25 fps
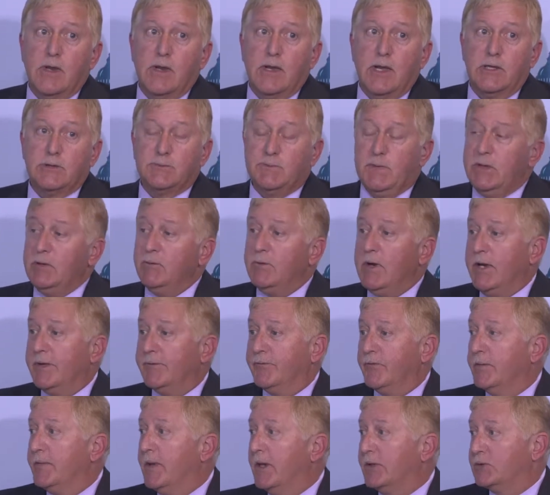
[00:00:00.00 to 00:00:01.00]
has been around
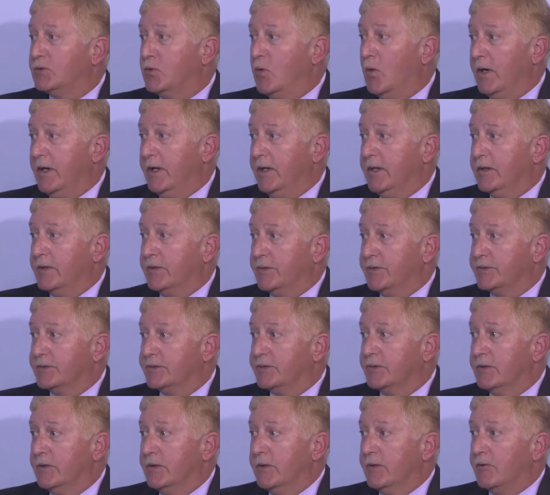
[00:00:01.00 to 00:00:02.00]
for about 20 years.